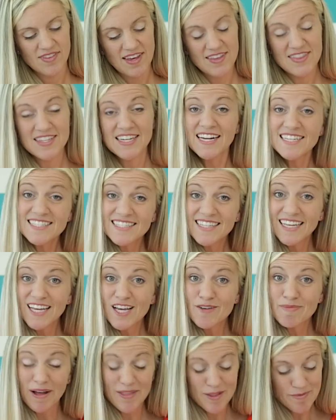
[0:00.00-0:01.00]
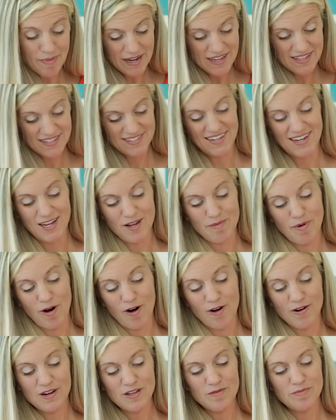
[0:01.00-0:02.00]
And the nice thing about the bias tape
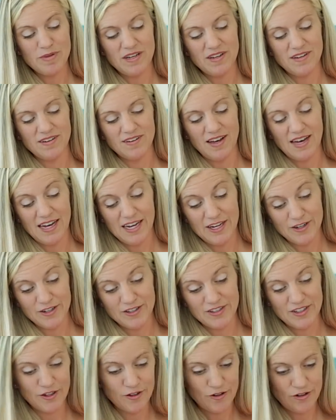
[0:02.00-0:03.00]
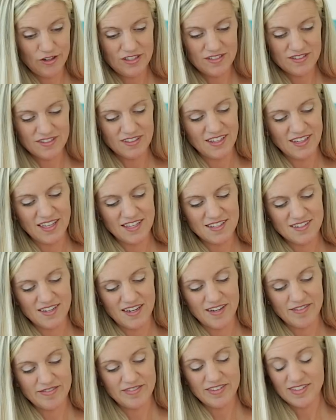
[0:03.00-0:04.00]
already being ironed and creased and all that
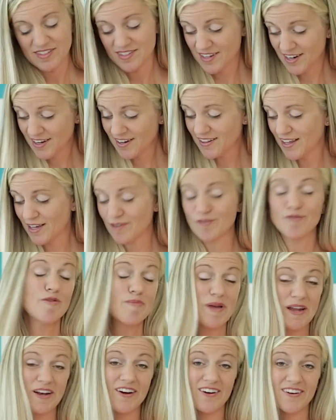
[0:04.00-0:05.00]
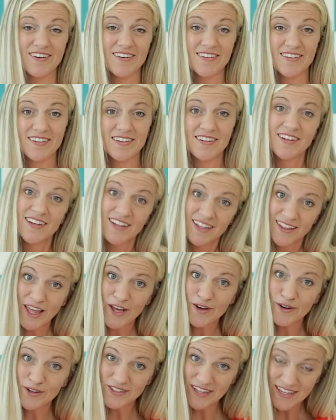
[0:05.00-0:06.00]
stuff, it's kind of like when we made our
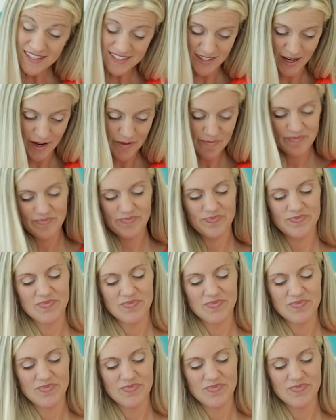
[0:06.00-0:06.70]
leg hole last time.